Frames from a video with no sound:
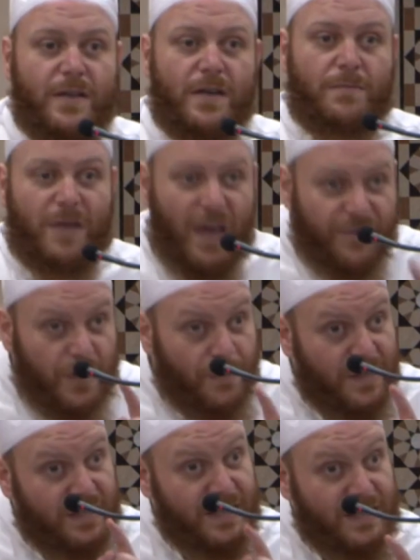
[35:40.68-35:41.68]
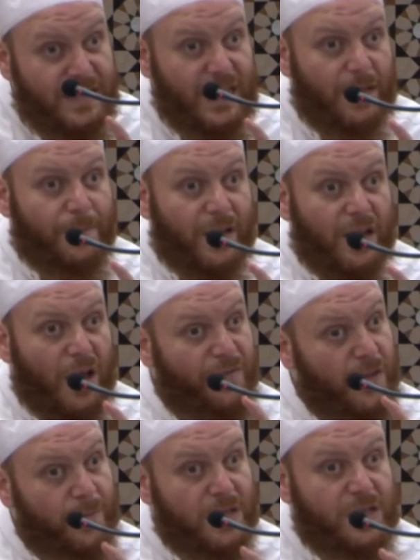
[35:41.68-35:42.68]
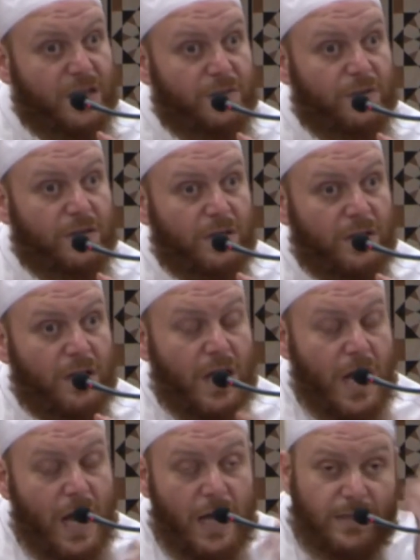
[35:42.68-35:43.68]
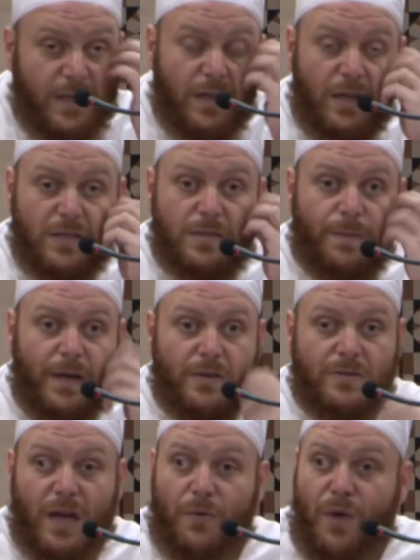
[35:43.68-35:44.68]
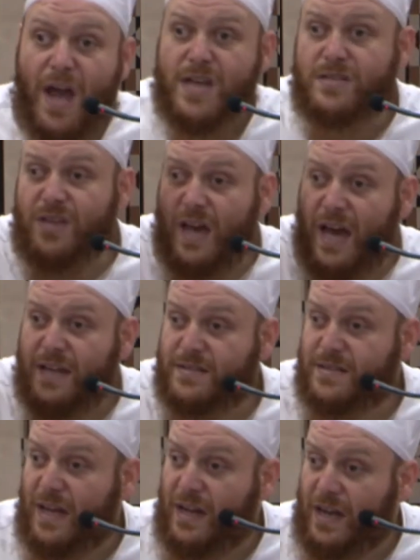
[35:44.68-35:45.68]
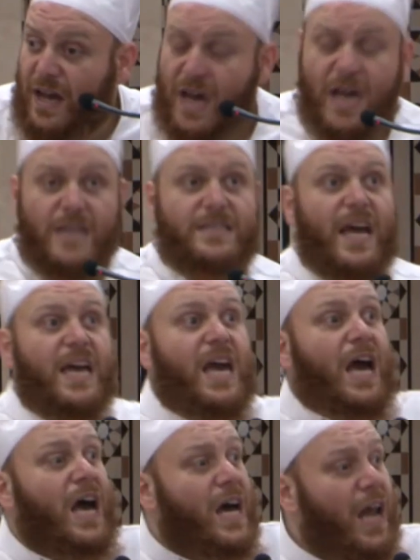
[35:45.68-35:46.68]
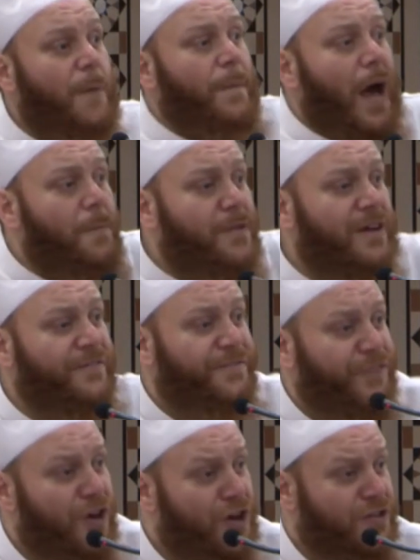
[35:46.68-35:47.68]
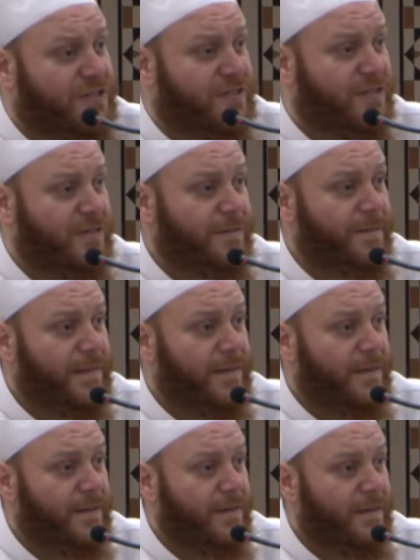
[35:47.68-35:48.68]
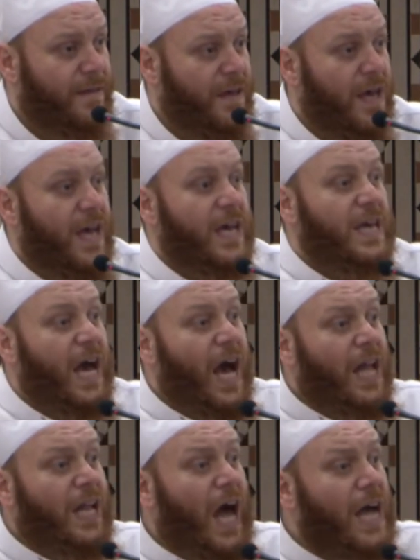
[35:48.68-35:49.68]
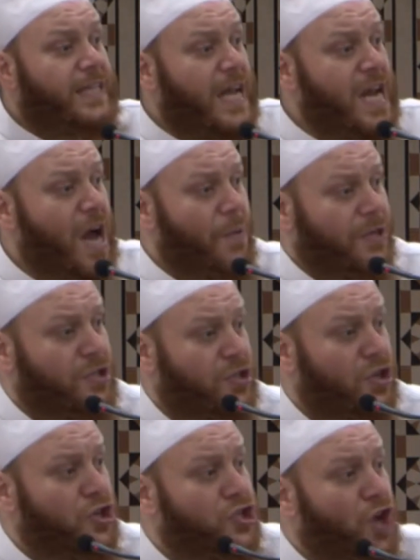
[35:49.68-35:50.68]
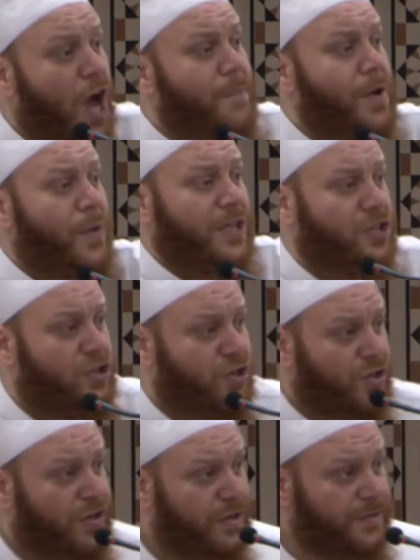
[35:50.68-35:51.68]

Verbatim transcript: But you have to be sincere about it. You have to be genuine. Ask Allah subhanahu wa ta'ala. Raise your hands to Allah. Say, Ya Rab, I'm confused. Ya Allah, I don't know what to do. Show me what to do.